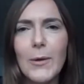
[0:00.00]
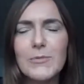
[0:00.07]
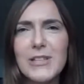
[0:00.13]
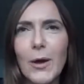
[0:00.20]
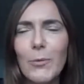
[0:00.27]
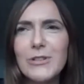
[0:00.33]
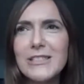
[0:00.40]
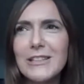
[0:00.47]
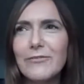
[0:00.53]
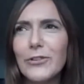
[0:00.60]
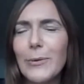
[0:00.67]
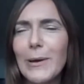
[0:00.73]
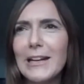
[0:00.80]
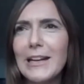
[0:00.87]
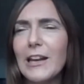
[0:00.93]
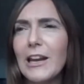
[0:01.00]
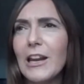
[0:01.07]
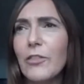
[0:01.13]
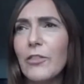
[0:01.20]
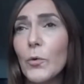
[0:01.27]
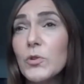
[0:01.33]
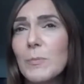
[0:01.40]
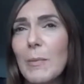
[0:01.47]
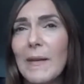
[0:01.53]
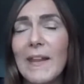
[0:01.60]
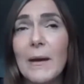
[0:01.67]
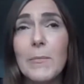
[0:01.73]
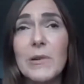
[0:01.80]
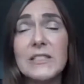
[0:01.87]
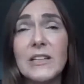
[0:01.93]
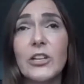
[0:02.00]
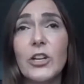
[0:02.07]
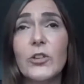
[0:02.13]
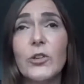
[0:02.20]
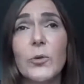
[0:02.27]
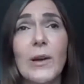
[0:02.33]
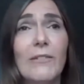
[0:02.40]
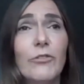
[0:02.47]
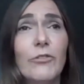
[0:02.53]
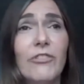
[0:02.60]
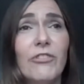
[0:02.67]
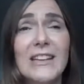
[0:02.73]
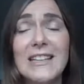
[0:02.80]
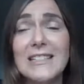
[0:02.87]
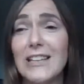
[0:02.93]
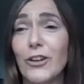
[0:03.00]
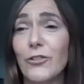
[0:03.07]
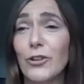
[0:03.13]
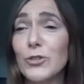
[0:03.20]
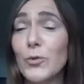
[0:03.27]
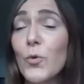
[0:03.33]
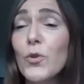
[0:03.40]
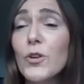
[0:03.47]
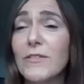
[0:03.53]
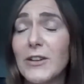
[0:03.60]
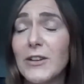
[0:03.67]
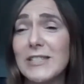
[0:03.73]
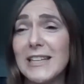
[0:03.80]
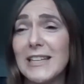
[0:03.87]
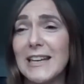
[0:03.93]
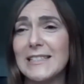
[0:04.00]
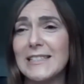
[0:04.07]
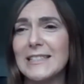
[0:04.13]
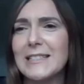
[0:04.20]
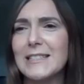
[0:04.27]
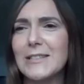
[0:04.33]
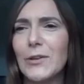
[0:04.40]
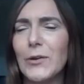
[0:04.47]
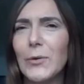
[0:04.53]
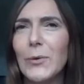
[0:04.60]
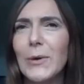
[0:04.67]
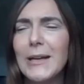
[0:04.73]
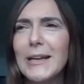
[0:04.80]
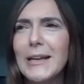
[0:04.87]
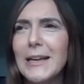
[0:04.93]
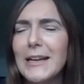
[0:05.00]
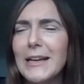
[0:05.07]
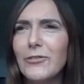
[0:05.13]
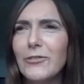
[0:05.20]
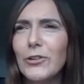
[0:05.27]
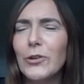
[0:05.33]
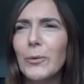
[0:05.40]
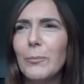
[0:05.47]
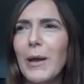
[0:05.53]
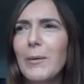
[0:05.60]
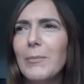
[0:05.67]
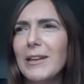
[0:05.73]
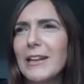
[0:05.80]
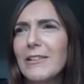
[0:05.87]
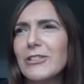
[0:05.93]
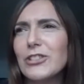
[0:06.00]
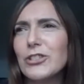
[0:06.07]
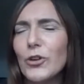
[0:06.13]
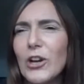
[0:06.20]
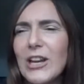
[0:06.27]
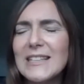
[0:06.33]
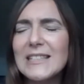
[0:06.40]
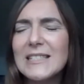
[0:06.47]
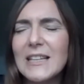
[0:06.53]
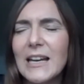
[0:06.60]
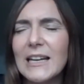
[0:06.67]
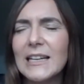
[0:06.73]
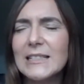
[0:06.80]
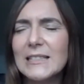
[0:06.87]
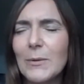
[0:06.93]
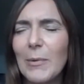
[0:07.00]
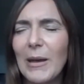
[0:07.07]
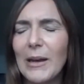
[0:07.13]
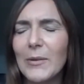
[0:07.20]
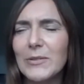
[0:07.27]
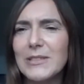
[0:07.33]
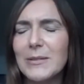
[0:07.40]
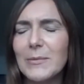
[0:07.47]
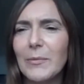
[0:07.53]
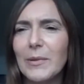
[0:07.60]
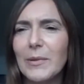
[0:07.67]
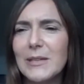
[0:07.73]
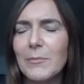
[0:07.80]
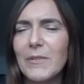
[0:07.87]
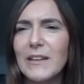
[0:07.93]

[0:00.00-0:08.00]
So I wondered if you had any thoughts about that, because I know you have your fingers across all of those sectors. So if you could maybe give us your insights about some